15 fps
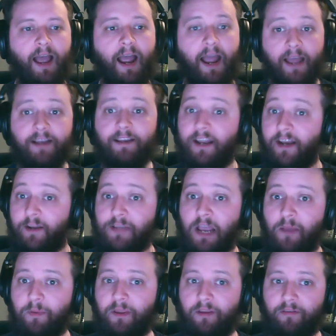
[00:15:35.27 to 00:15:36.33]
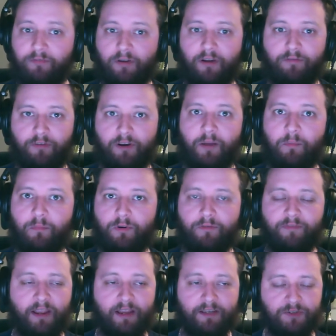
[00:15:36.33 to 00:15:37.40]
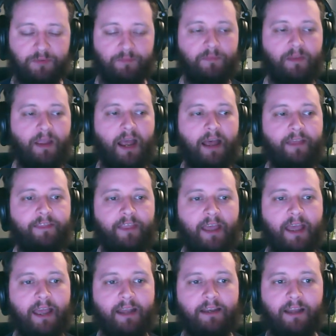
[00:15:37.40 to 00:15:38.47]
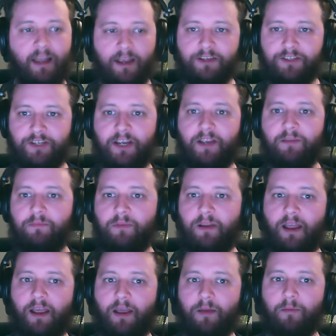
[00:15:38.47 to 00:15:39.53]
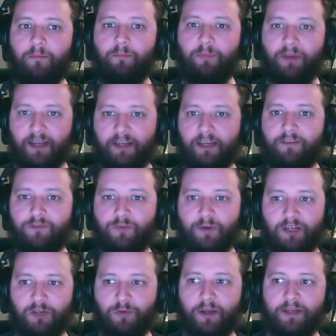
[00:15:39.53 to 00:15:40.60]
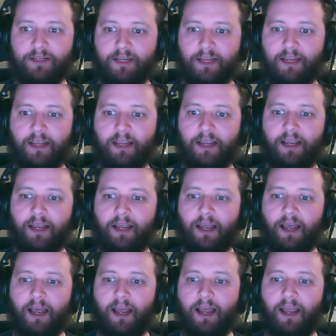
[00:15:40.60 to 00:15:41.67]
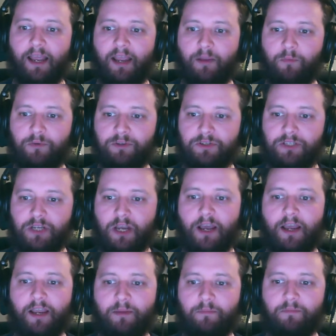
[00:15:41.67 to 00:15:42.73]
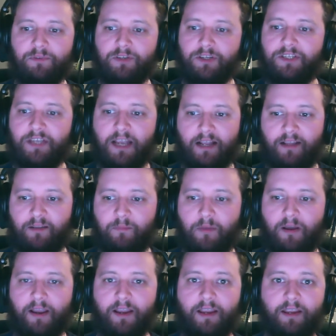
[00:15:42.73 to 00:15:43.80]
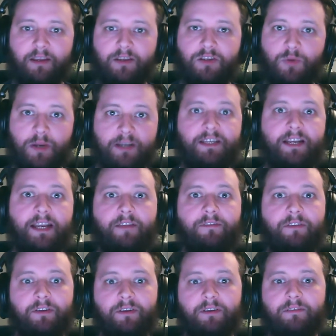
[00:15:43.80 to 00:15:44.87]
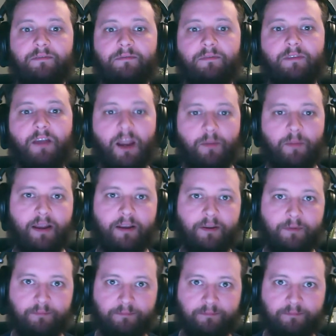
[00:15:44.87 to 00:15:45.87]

And I was happy for a number of years. And then last year, beginning of 2020, it was time to sell my 2011 iMac.